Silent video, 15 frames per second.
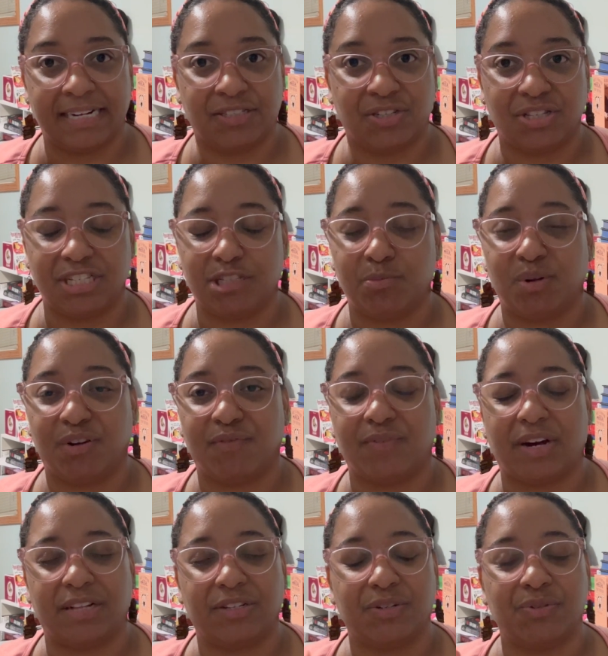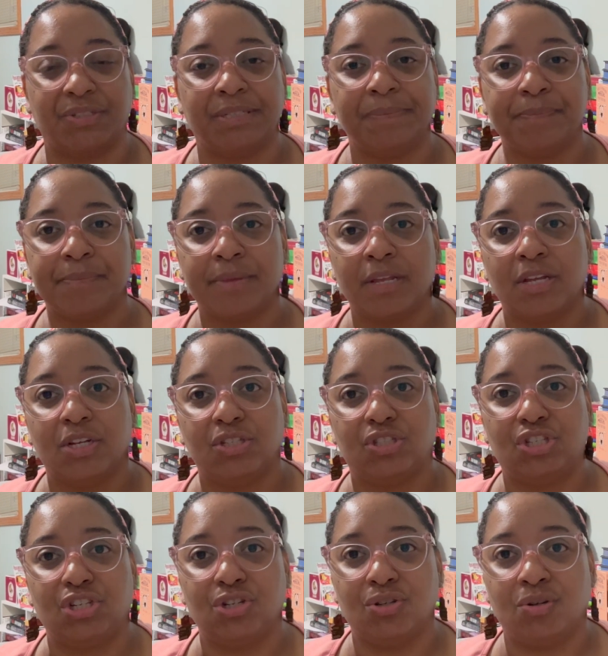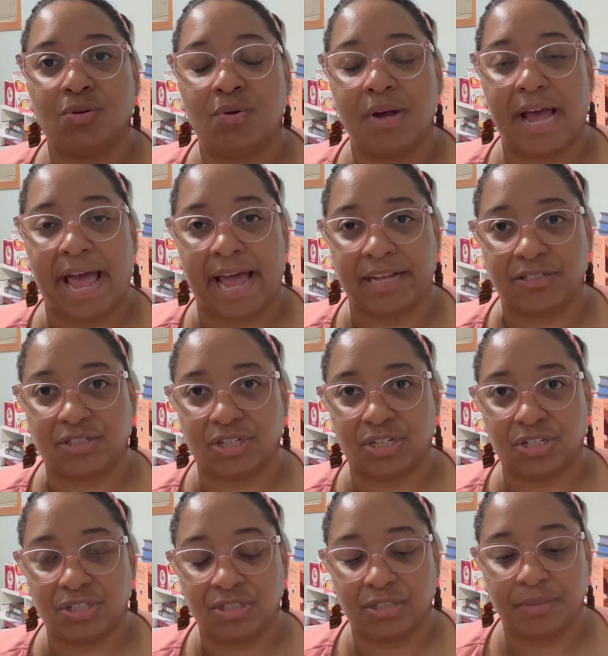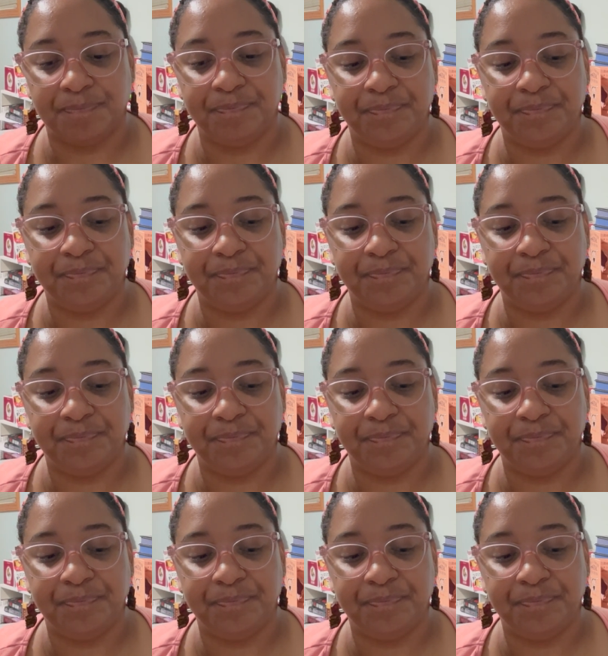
So this book follows 2 actors.